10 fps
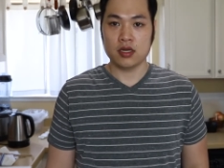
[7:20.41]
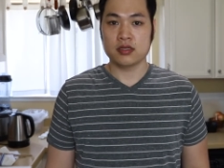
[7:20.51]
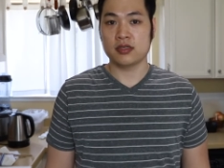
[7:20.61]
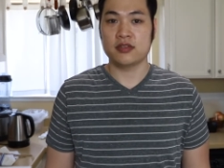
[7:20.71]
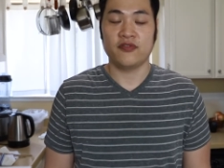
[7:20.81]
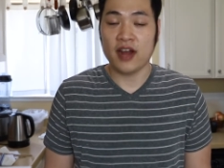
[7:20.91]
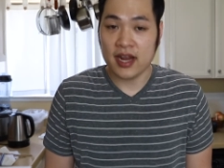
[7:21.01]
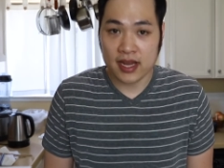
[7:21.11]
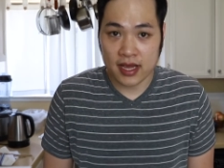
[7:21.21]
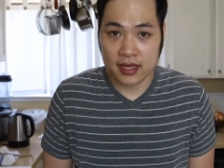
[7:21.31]
So to fry
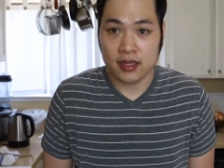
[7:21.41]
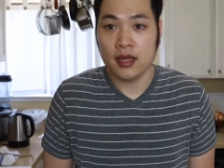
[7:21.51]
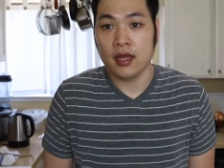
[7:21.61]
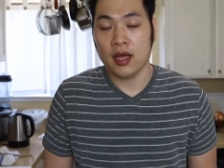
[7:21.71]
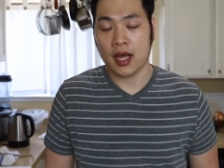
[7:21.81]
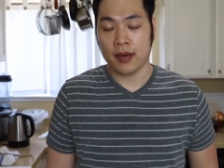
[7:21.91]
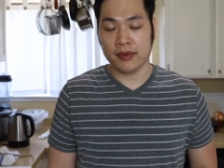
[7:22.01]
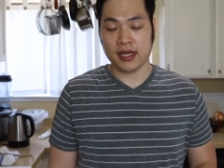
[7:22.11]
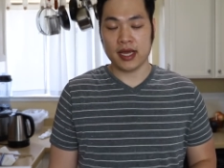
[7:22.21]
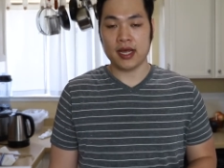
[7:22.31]
an egg, I'm going
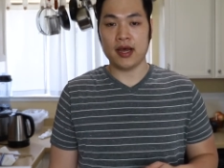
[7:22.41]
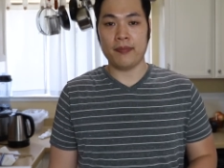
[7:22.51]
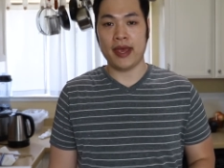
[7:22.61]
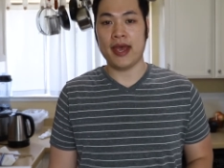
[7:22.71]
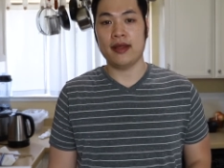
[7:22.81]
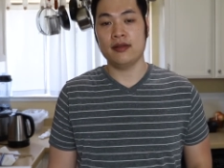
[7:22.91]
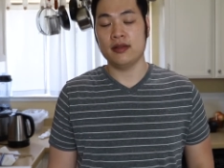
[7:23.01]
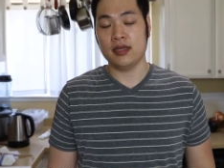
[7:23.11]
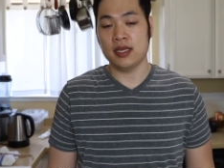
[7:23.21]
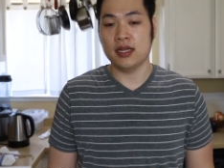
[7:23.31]
to get a pan
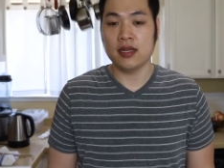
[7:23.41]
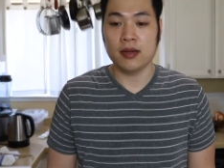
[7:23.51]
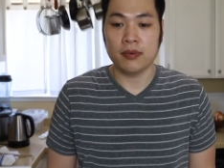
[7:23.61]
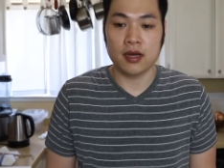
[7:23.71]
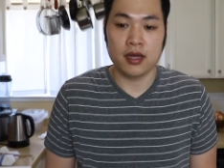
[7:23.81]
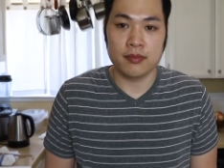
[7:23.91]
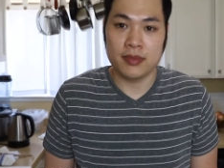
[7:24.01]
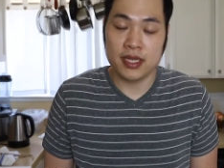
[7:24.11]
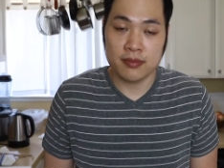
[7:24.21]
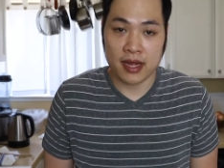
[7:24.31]
heated up on
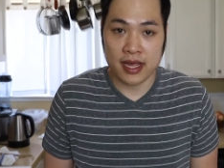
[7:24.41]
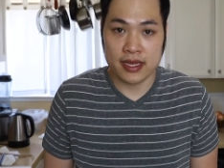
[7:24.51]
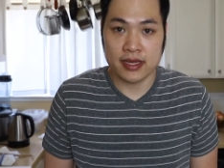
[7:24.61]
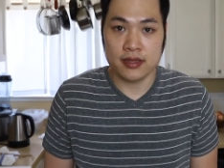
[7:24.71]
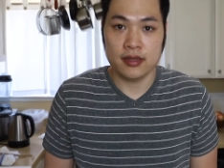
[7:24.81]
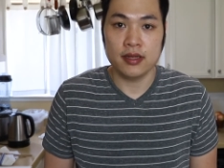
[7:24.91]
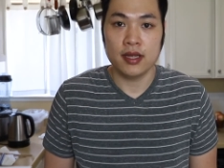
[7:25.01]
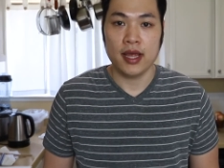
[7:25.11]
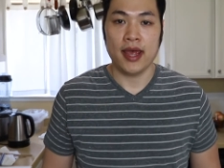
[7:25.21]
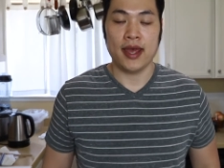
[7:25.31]
medium high heat
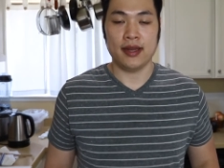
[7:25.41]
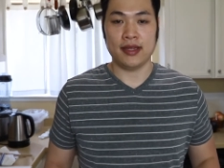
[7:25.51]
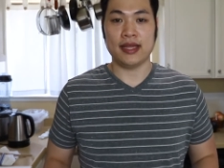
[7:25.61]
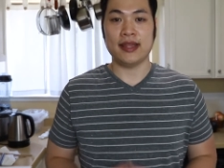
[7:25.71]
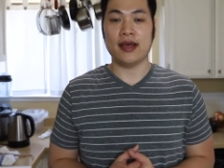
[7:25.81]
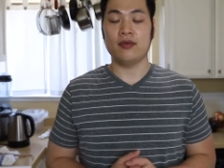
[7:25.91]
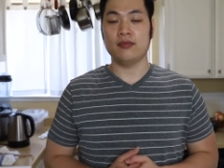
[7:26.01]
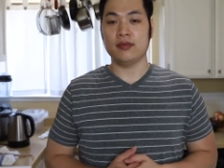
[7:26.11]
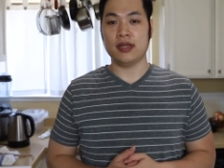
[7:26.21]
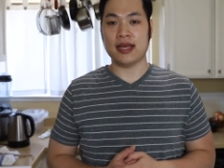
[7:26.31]
and get that
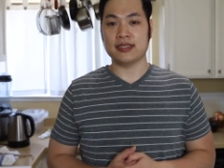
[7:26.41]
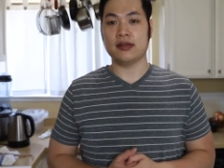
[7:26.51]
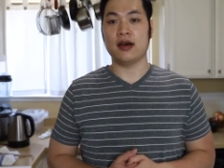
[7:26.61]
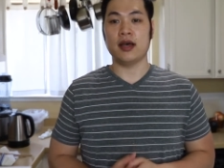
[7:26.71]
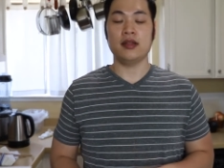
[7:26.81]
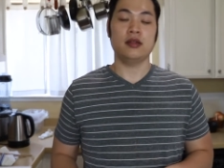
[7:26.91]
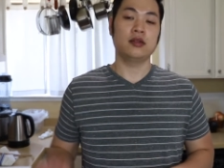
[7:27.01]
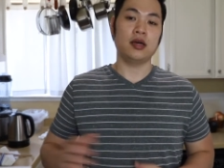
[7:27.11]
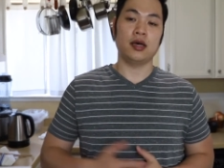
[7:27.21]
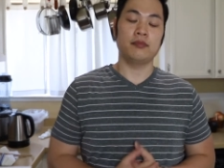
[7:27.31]
nice and hot.
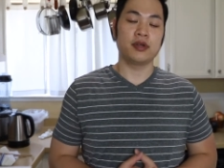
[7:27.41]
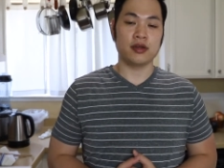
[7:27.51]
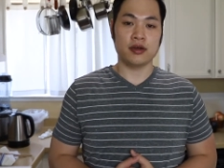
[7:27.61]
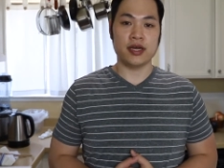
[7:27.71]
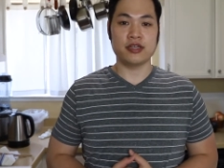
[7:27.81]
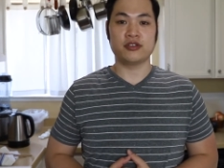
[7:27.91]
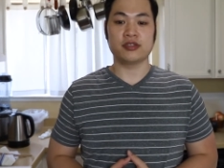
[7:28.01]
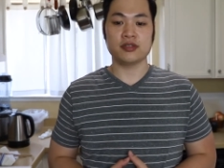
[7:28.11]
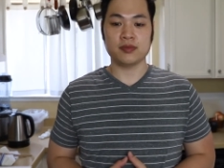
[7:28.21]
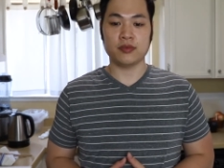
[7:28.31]
I'm going to go ahead and
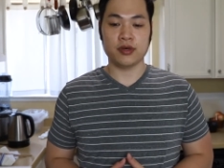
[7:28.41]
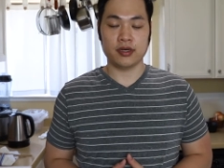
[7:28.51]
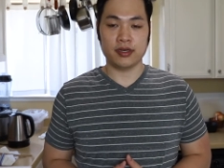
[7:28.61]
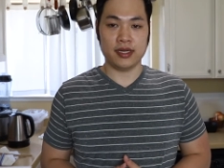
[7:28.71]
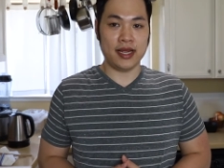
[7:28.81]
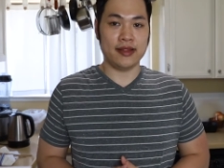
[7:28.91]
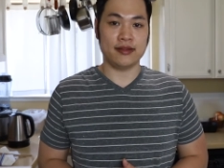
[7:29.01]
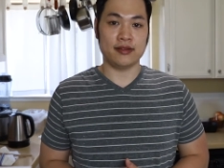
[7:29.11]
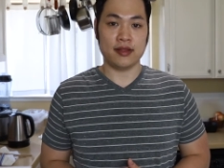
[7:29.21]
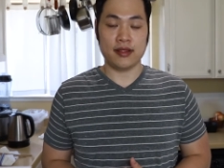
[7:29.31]
drizzle some oil in
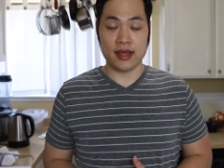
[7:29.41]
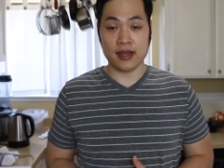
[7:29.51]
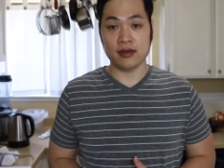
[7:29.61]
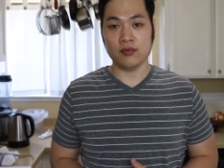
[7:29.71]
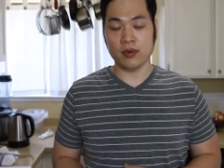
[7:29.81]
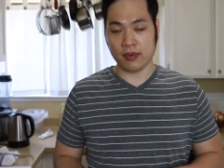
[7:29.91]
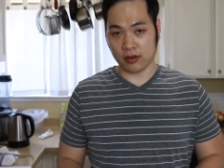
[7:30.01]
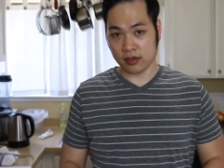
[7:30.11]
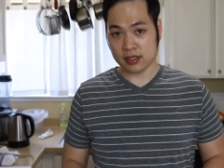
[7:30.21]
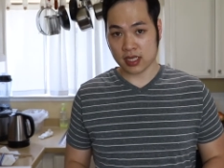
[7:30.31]
and, and then when my oil is